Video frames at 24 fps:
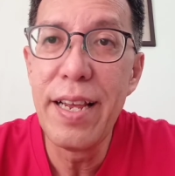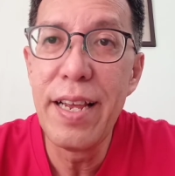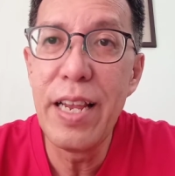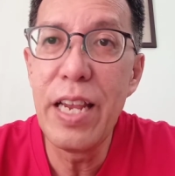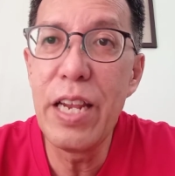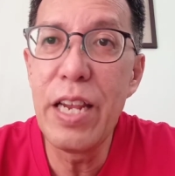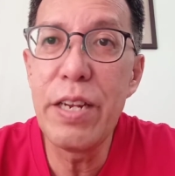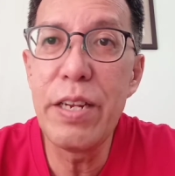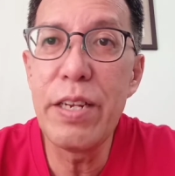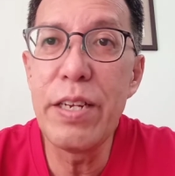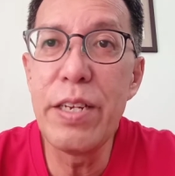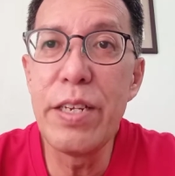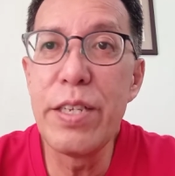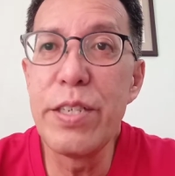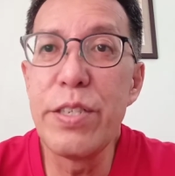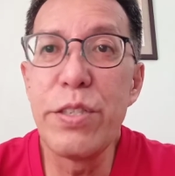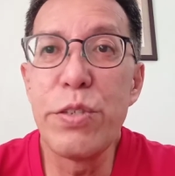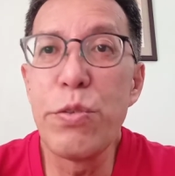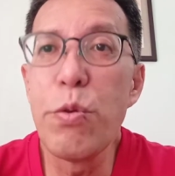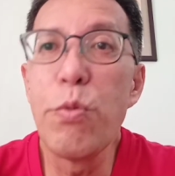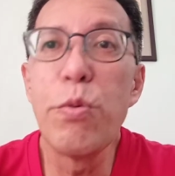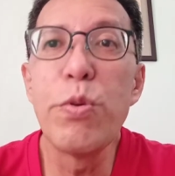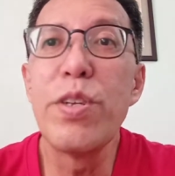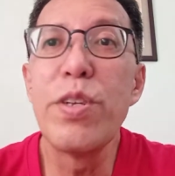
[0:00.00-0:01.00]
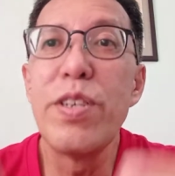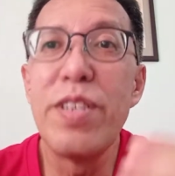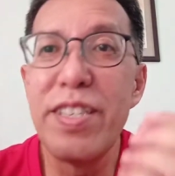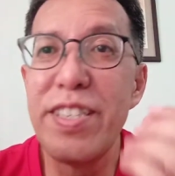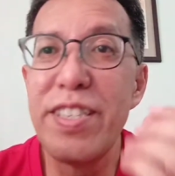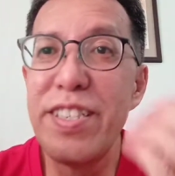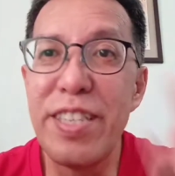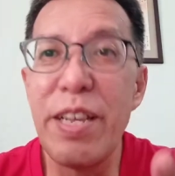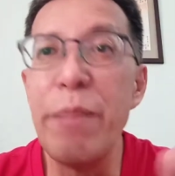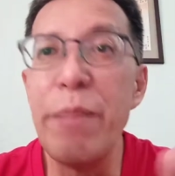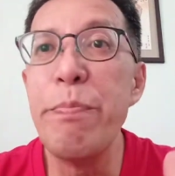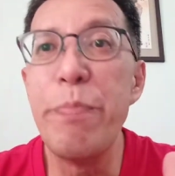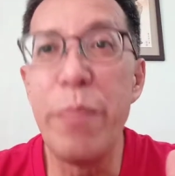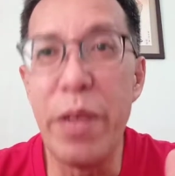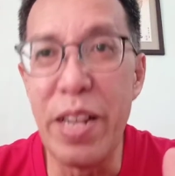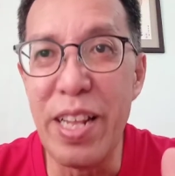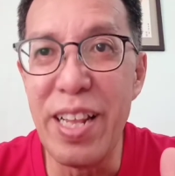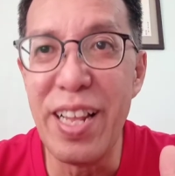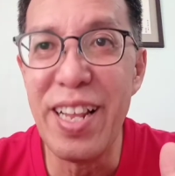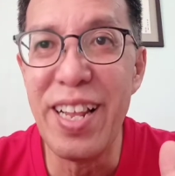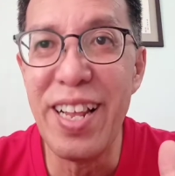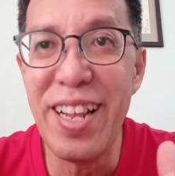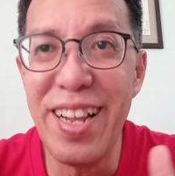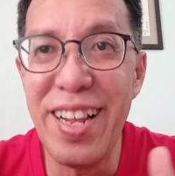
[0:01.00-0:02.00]
It is so simple.
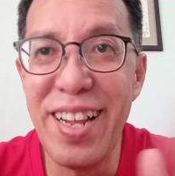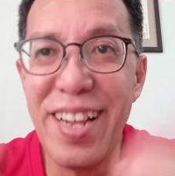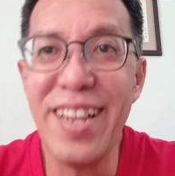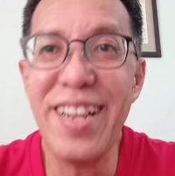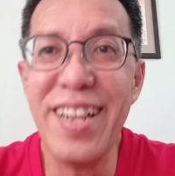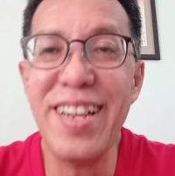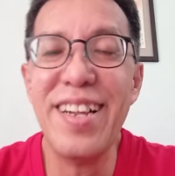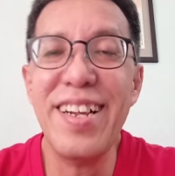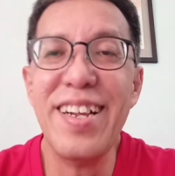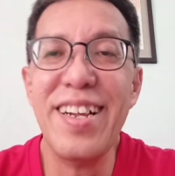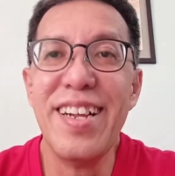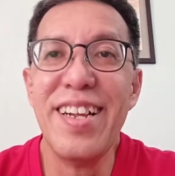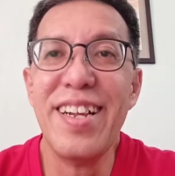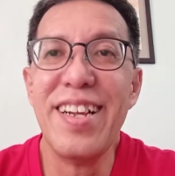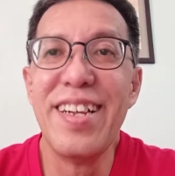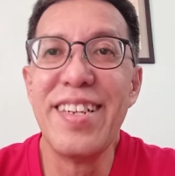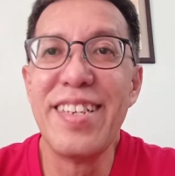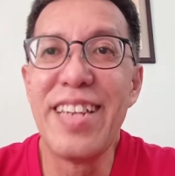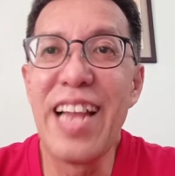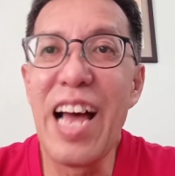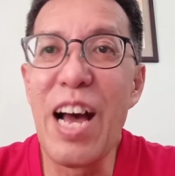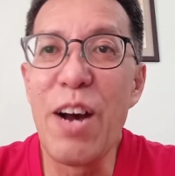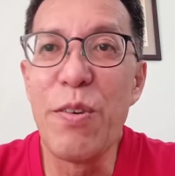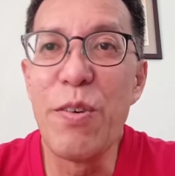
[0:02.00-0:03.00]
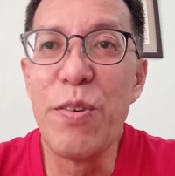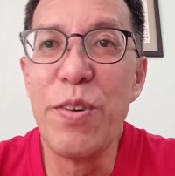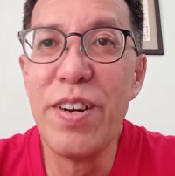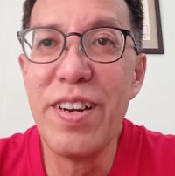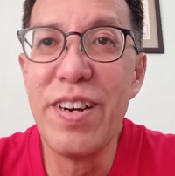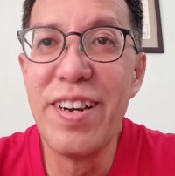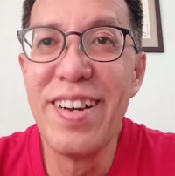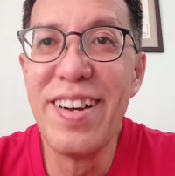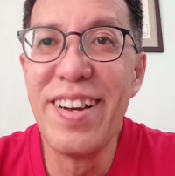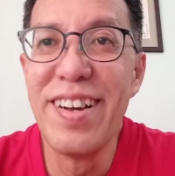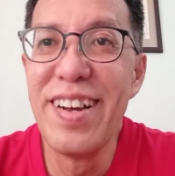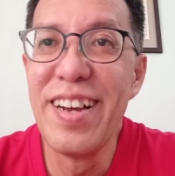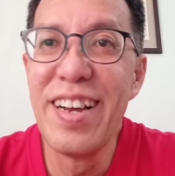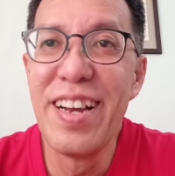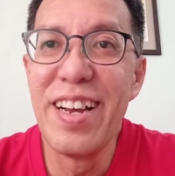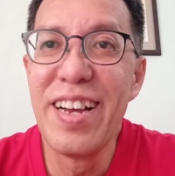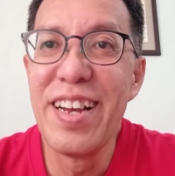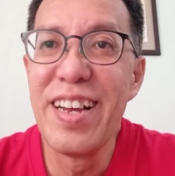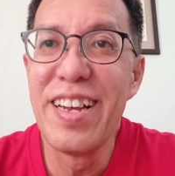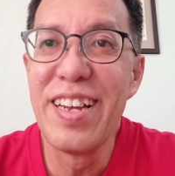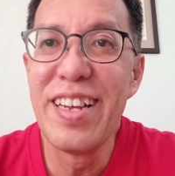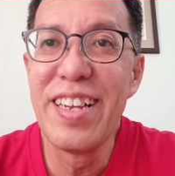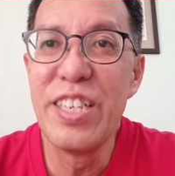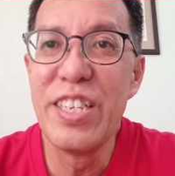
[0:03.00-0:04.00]
Now,
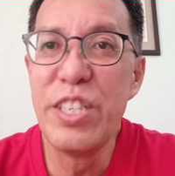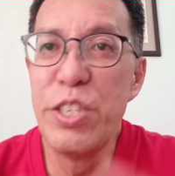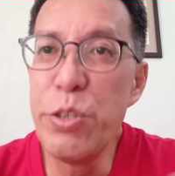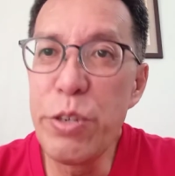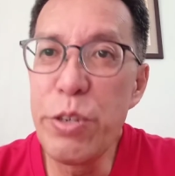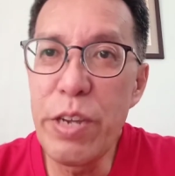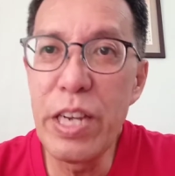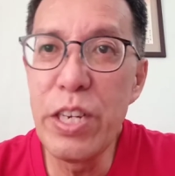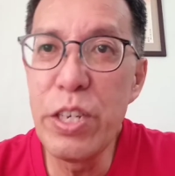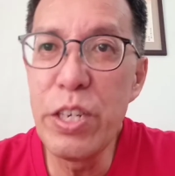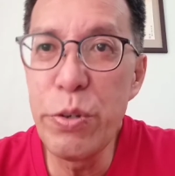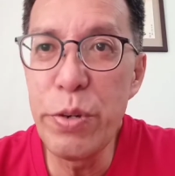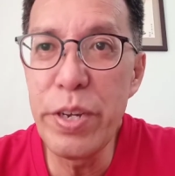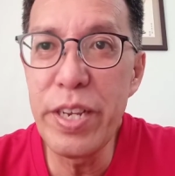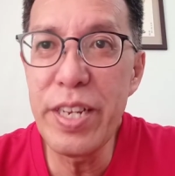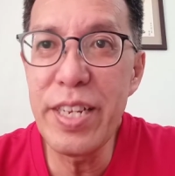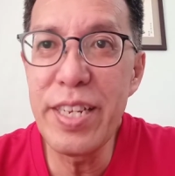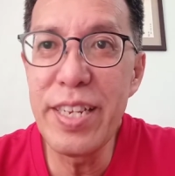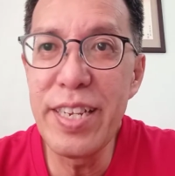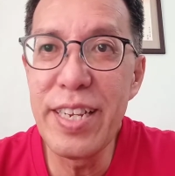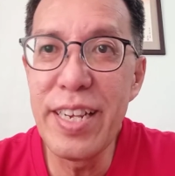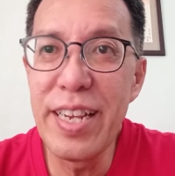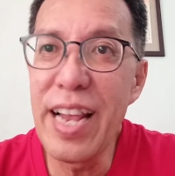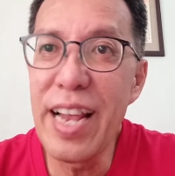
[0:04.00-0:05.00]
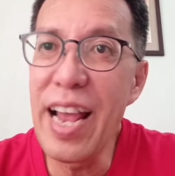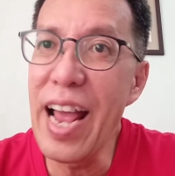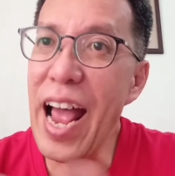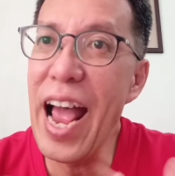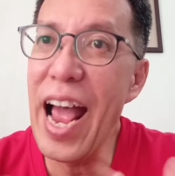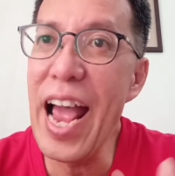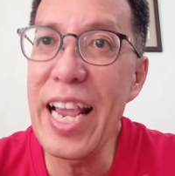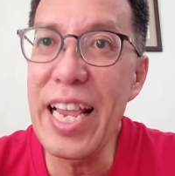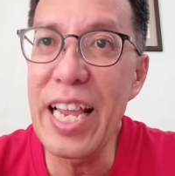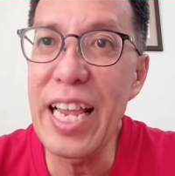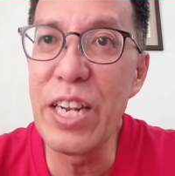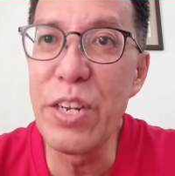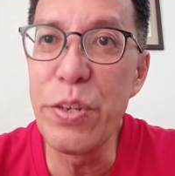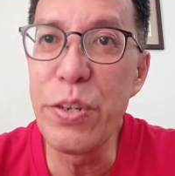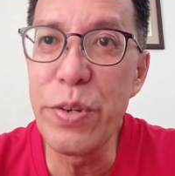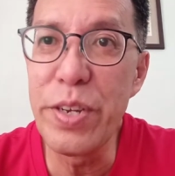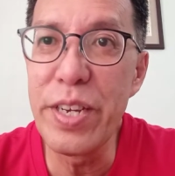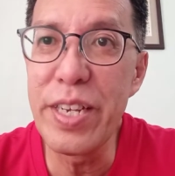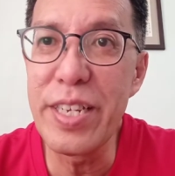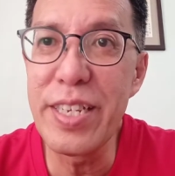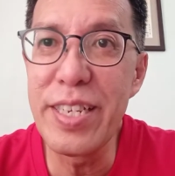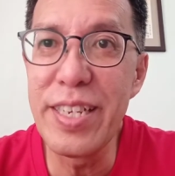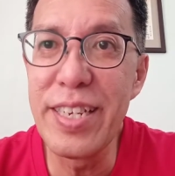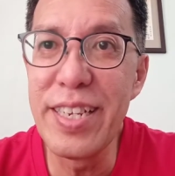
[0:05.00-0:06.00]
you can do it, I can do
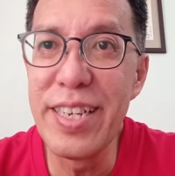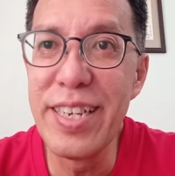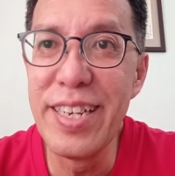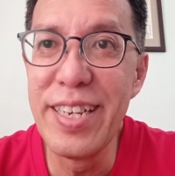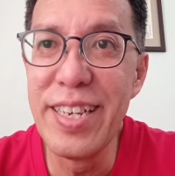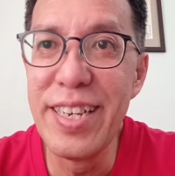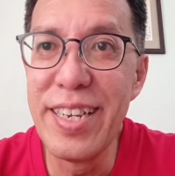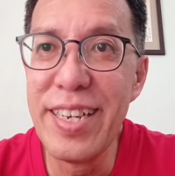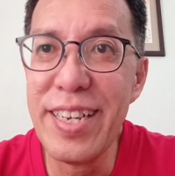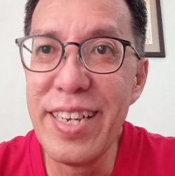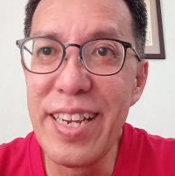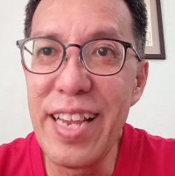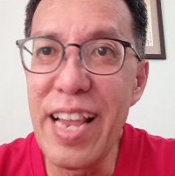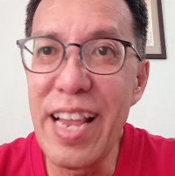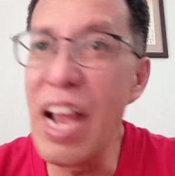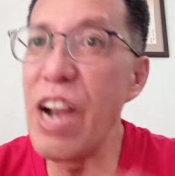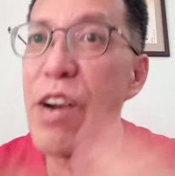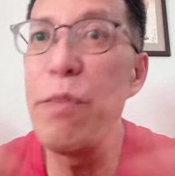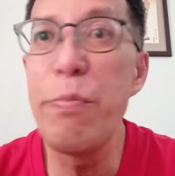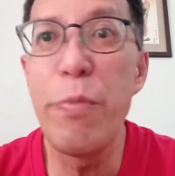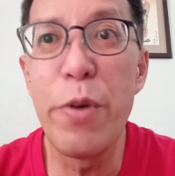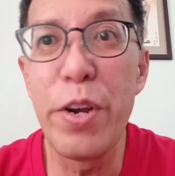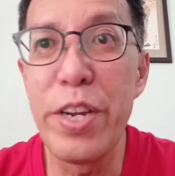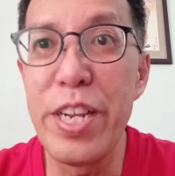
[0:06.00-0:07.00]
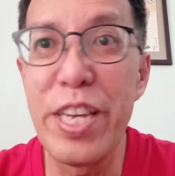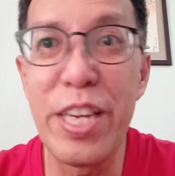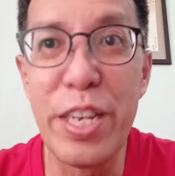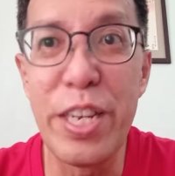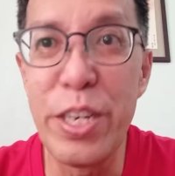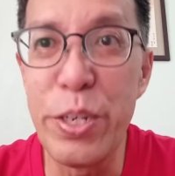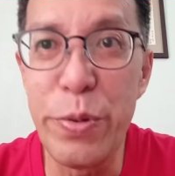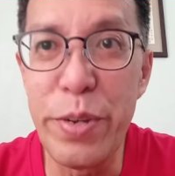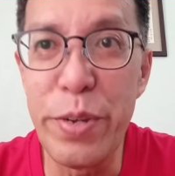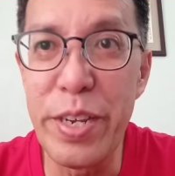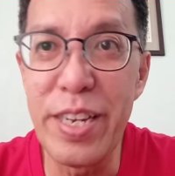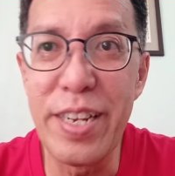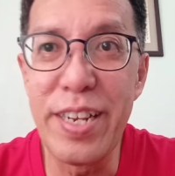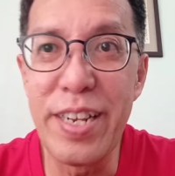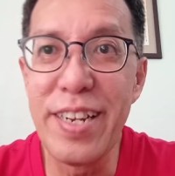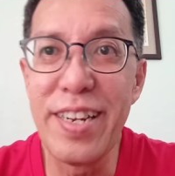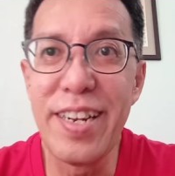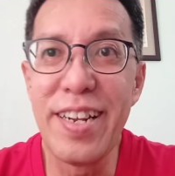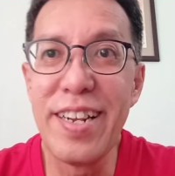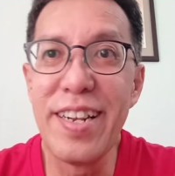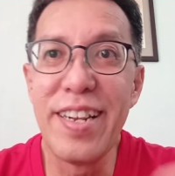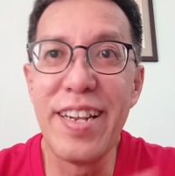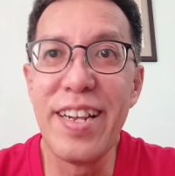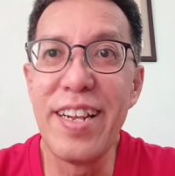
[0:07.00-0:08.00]
it, everybody can do it.
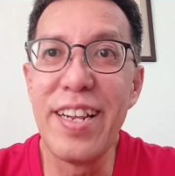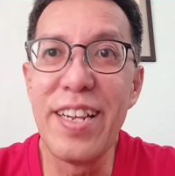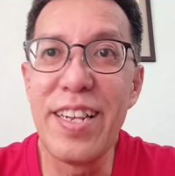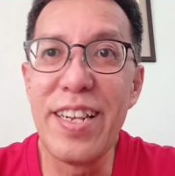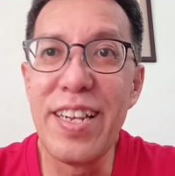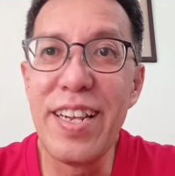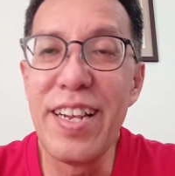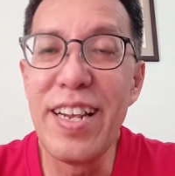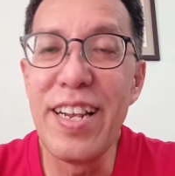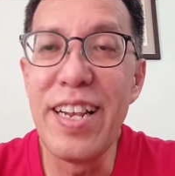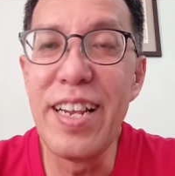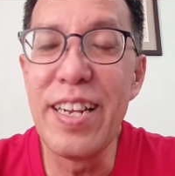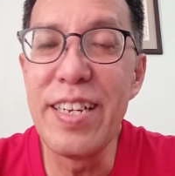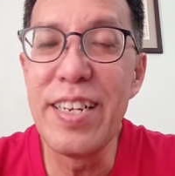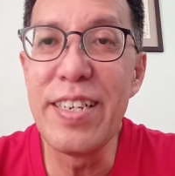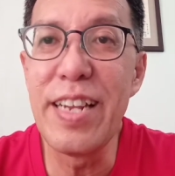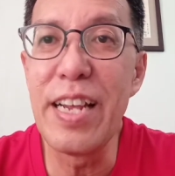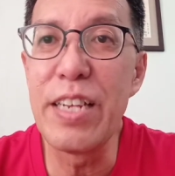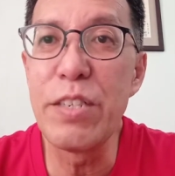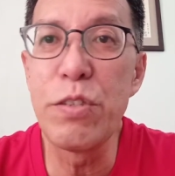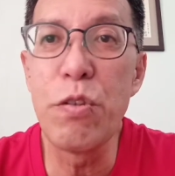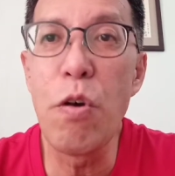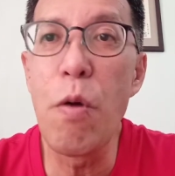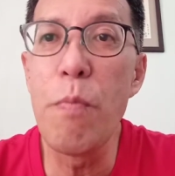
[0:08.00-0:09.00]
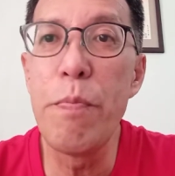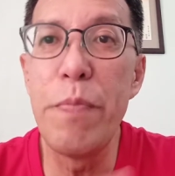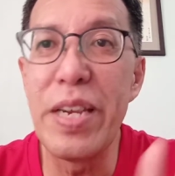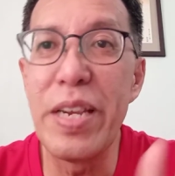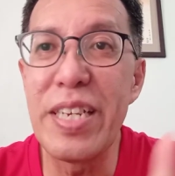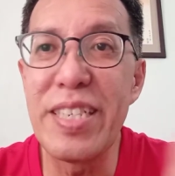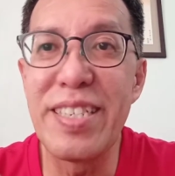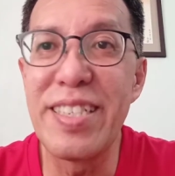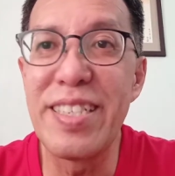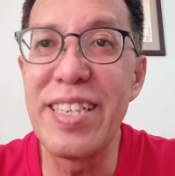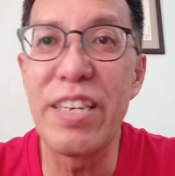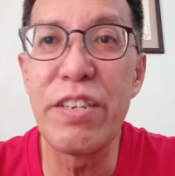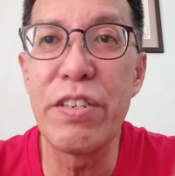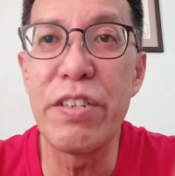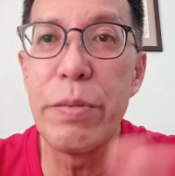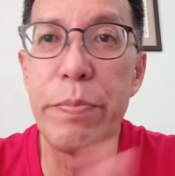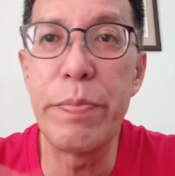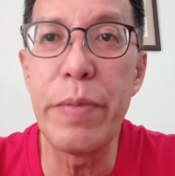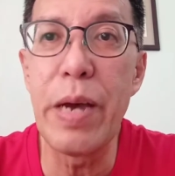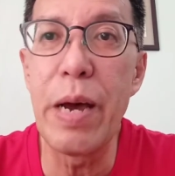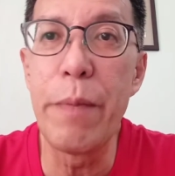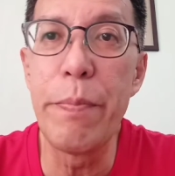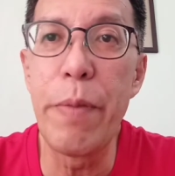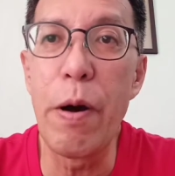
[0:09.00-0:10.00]
There's no big secret
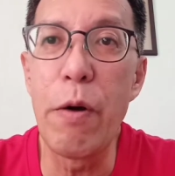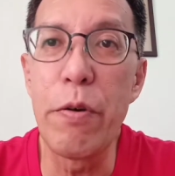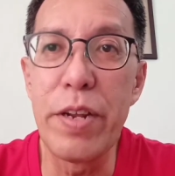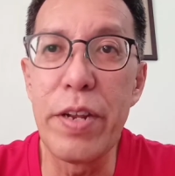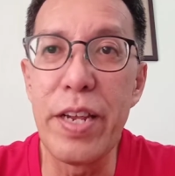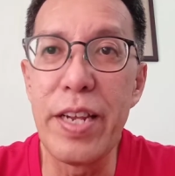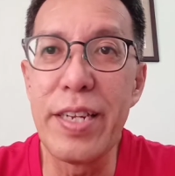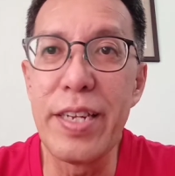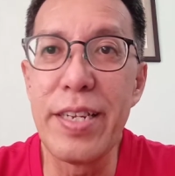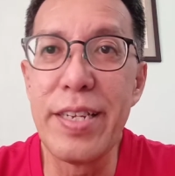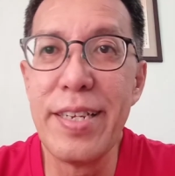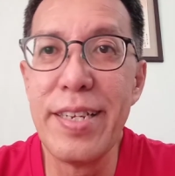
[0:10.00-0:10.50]
about it.